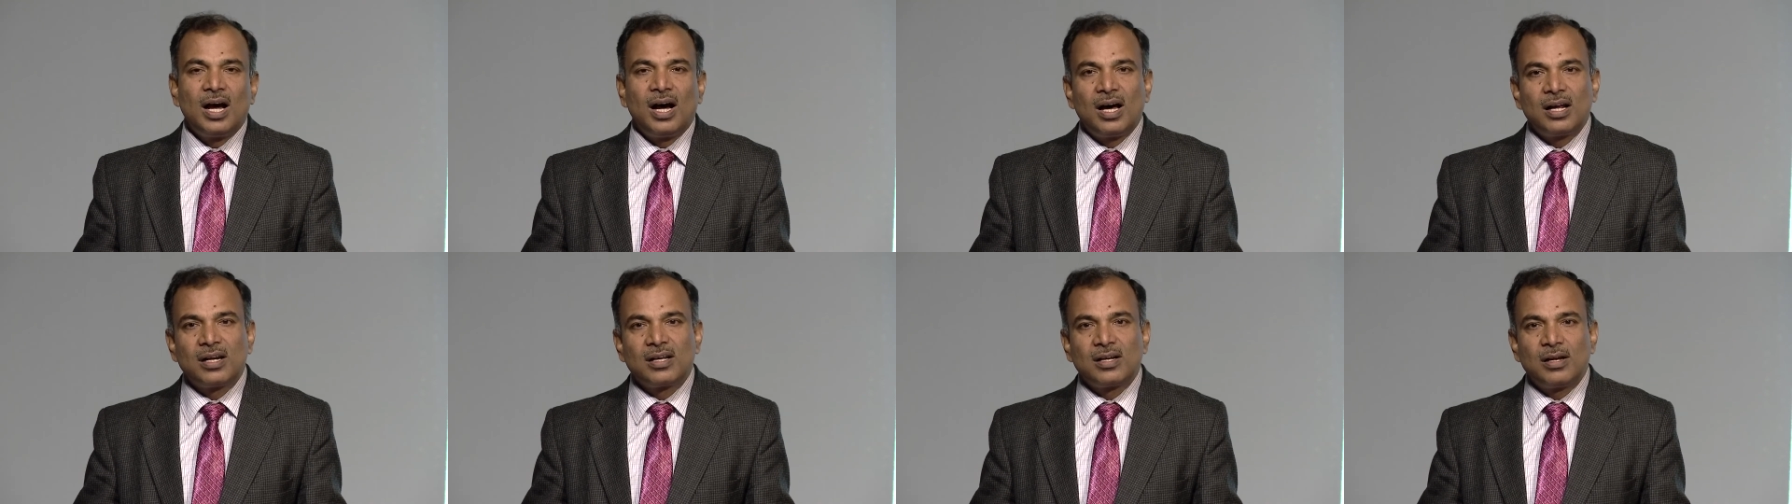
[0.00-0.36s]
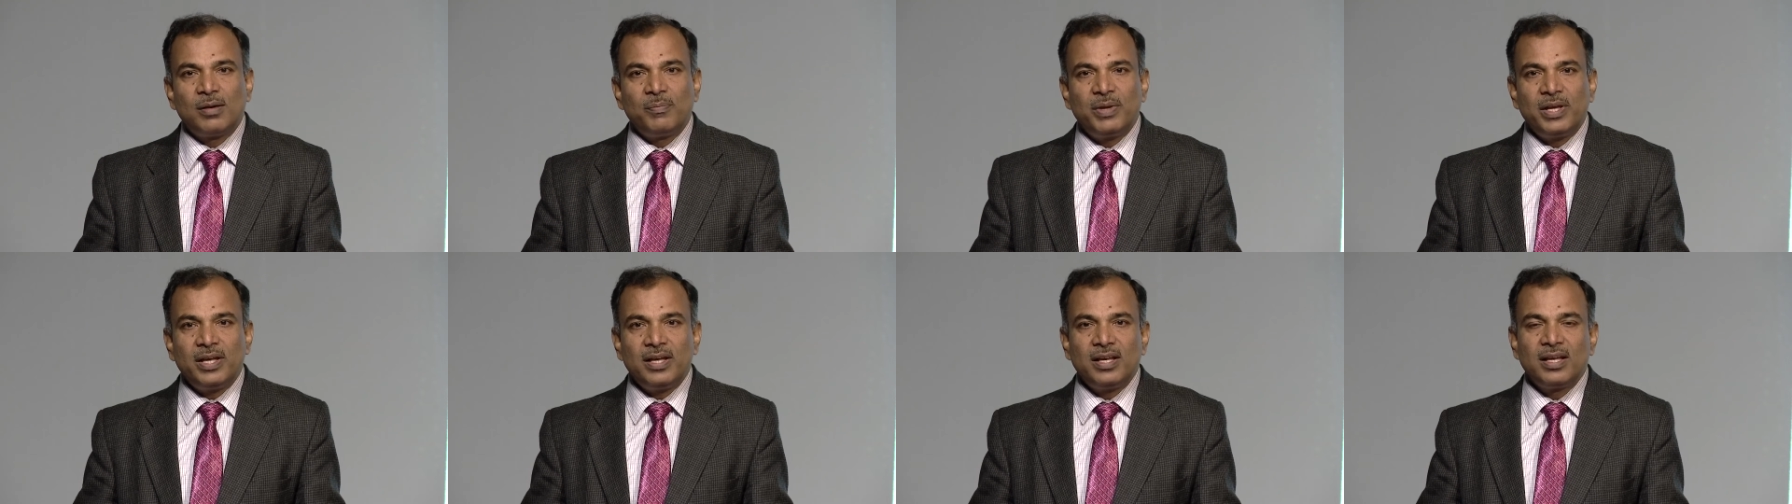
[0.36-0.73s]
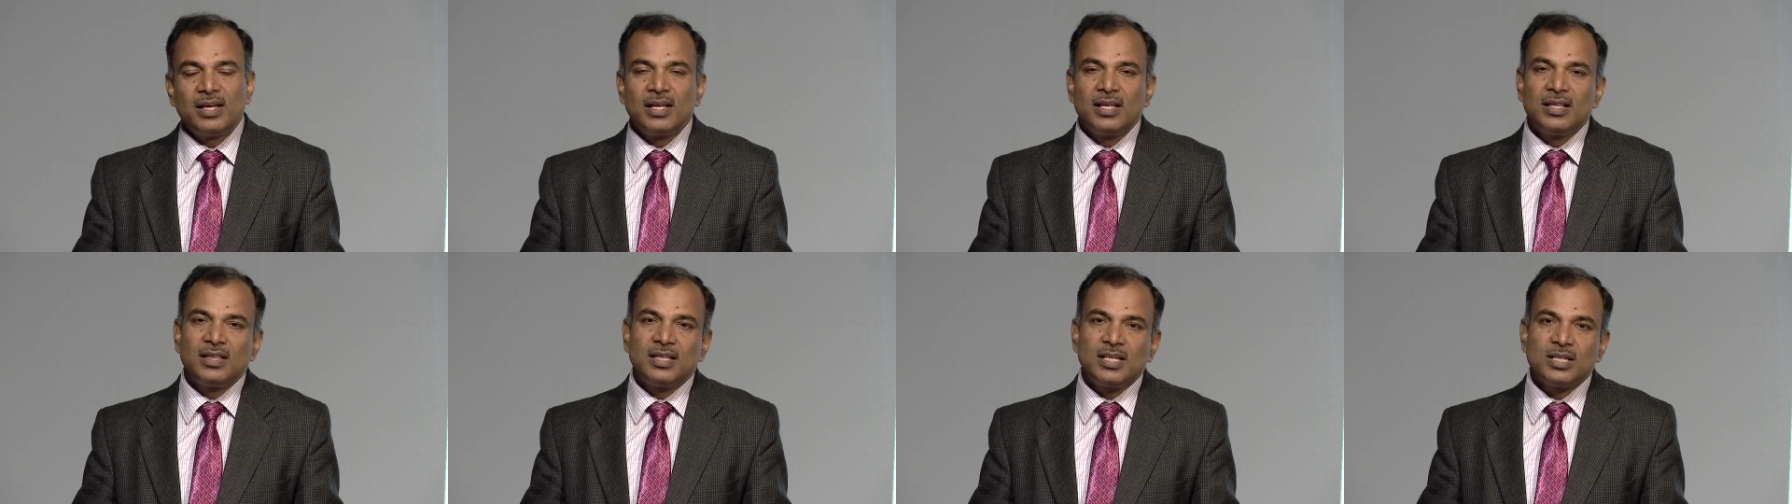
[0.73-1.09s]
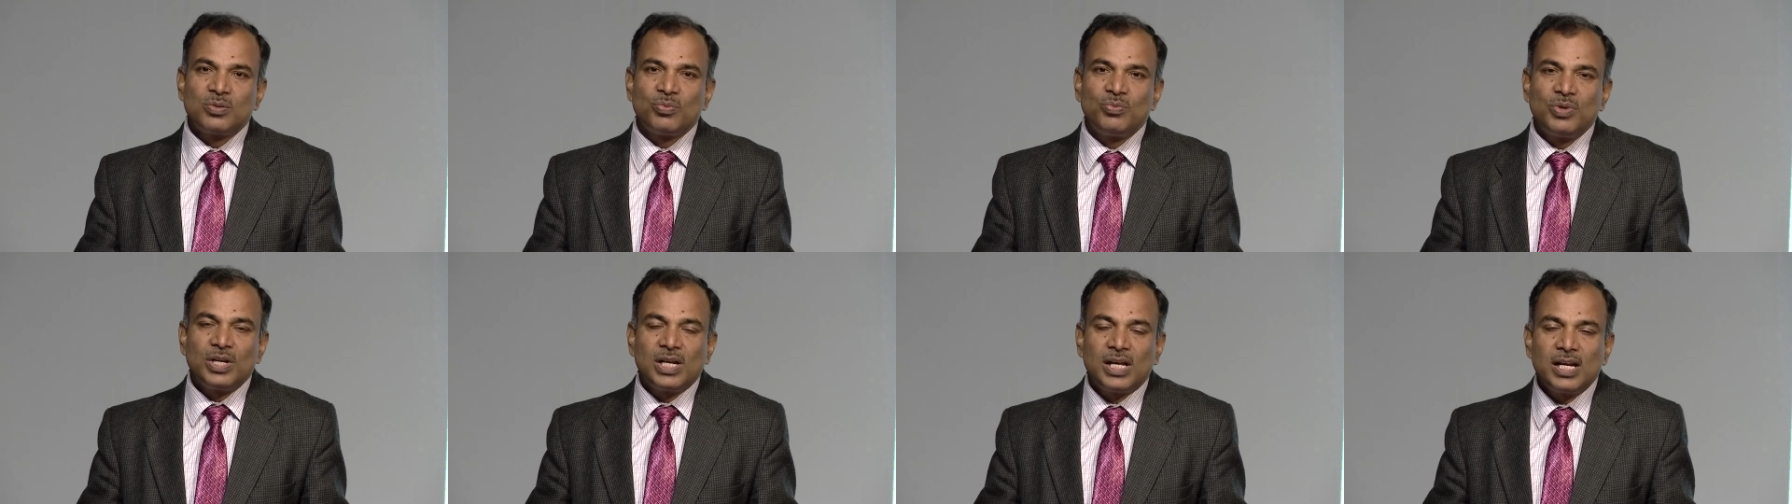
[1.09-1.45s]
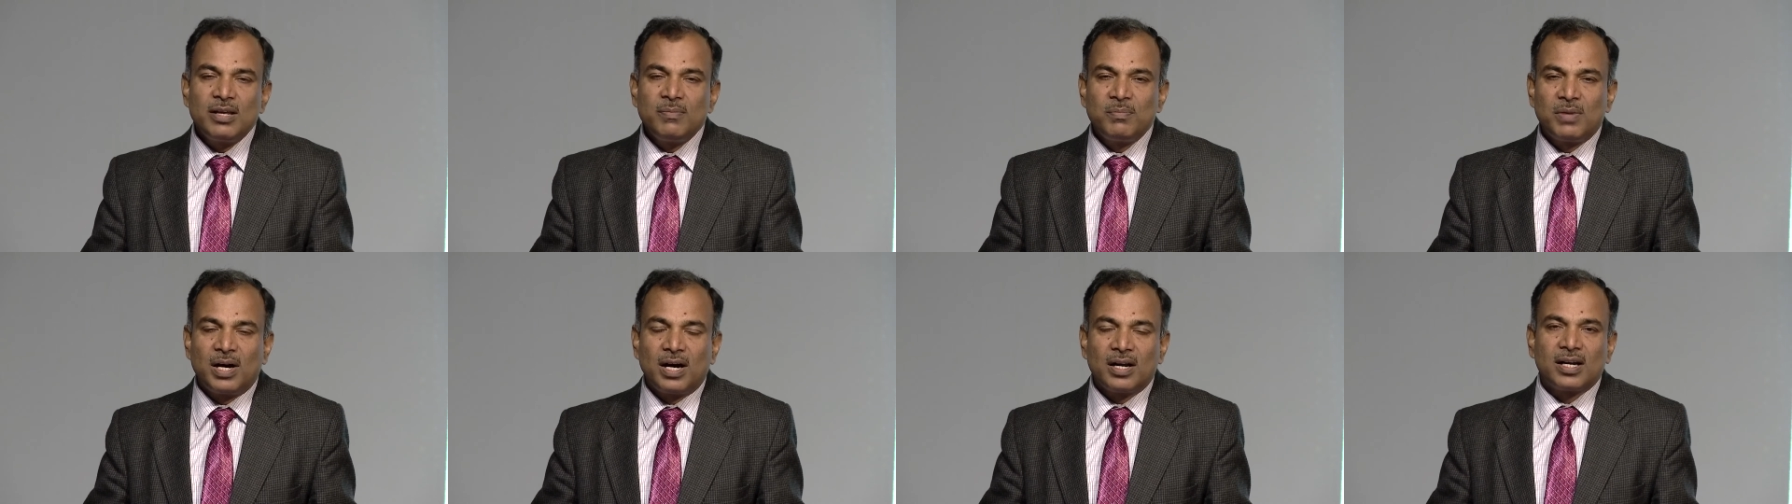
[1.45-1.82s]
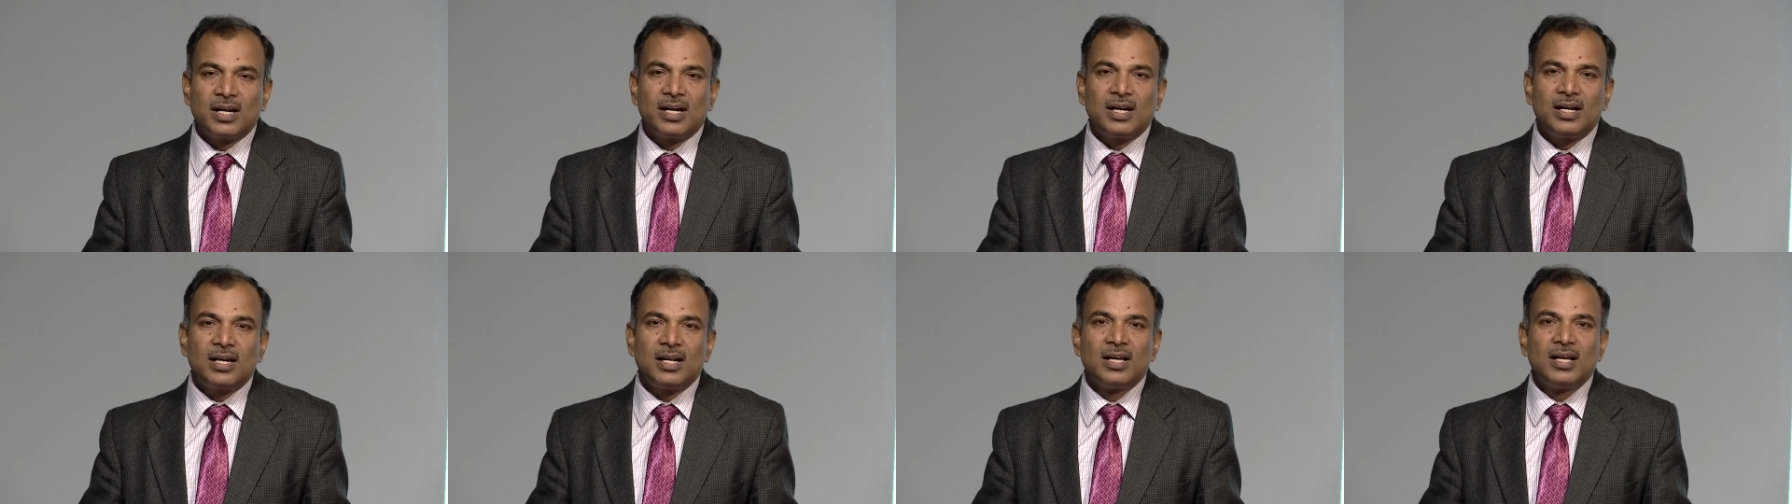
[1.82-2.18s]
are coming in this weekly
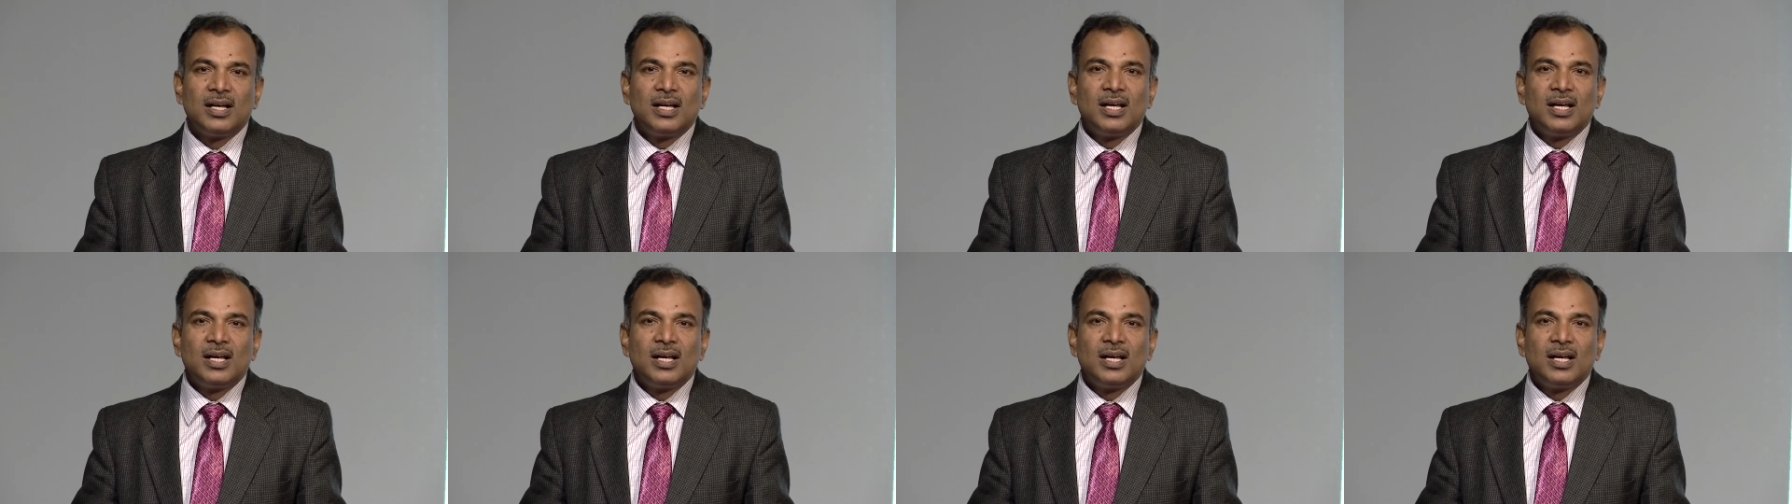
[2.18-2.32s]
market